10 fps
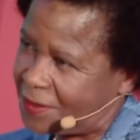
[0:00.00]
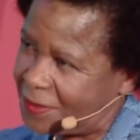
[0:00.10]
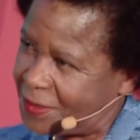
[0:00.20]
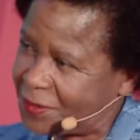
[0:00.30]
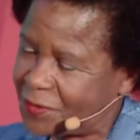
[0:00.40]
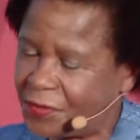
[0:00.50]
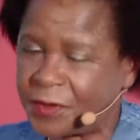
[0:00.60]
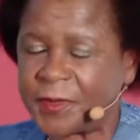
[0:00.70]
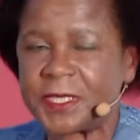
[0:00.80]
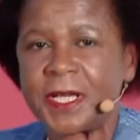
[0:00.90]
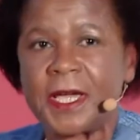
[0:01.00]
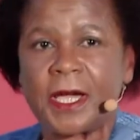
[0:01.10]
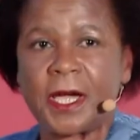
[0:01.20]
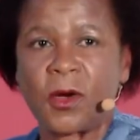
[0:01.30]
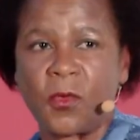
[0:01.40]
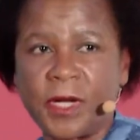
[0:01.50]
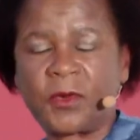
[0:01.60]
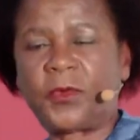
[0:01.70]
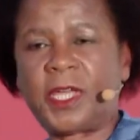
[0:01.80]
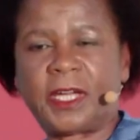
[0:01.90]
Thank you very much.
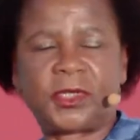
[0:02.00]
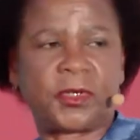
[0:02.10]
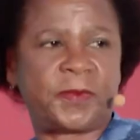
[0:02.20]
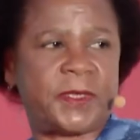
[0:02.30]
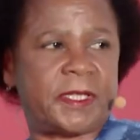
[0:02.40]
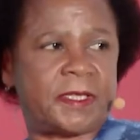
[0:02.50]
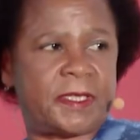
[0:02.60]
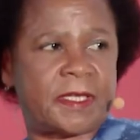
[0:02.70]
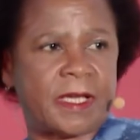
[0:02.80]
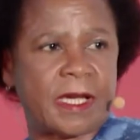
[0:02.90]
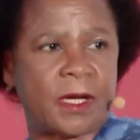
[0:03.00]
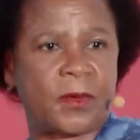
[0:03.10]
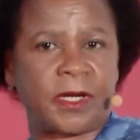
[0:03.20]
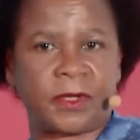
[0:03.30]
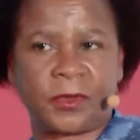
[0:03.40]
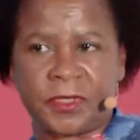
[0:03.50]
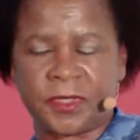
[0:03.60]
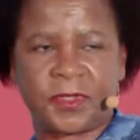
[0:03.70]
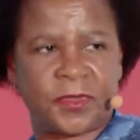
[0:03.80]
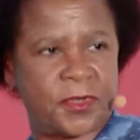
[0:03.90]
When we adopted our
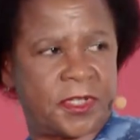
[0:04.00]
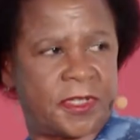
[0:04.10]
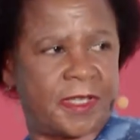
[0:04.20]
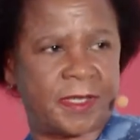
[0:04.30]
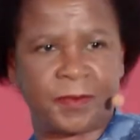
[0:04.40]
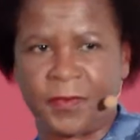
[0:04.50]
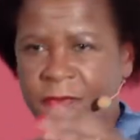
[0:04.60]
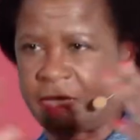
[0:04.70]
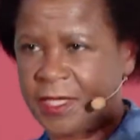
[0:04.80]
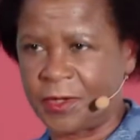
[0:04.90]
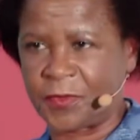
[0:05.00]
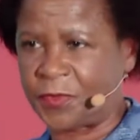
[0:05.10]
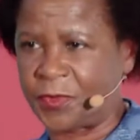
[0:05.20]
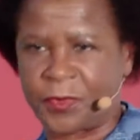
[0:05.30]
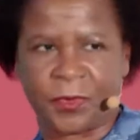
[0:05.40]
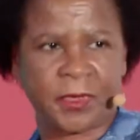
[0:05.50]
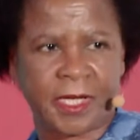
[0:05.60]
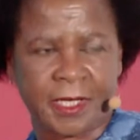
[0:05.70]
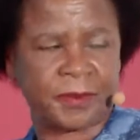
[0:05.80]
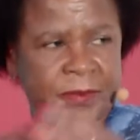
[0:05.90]
constitution that many of you
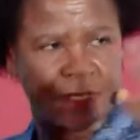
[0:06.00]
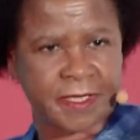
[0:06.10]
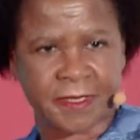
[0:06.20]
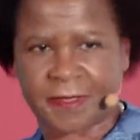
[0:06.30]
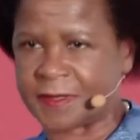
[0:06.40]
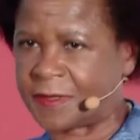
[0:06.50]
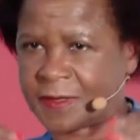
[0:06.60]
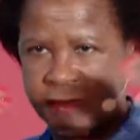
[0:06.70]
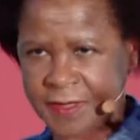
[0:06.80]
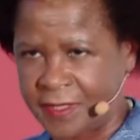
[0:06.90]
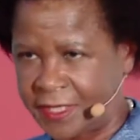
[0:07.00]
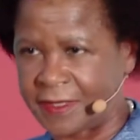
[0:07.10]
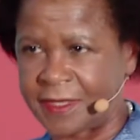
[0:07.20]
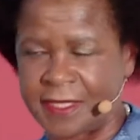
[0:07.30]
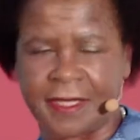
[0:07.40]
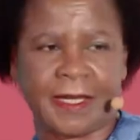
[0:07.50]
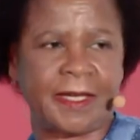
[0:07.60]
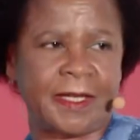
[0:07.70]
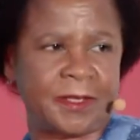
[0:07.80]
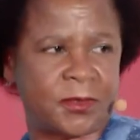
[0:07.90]
helped us get there
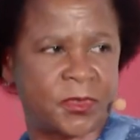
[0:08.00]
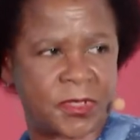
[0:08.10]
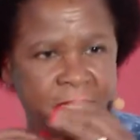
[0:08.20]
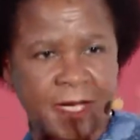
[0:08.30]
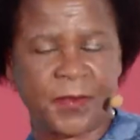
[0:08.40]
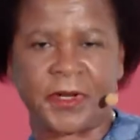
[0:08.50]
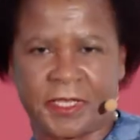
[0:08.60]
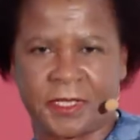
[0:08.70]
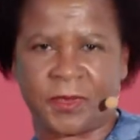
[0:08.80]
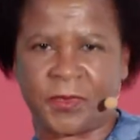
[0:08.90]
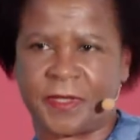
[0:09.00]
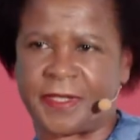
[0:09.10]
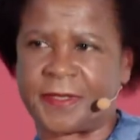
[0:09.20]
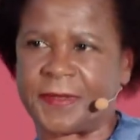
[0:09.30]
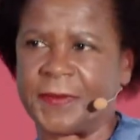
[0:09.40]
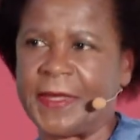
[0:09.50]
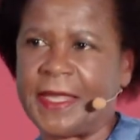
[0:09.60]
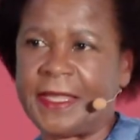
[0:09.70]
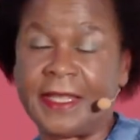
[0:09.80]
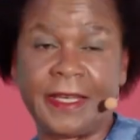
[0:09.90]
and celebrated with us
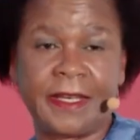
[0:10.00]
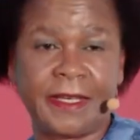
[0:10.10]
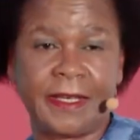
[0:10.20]
in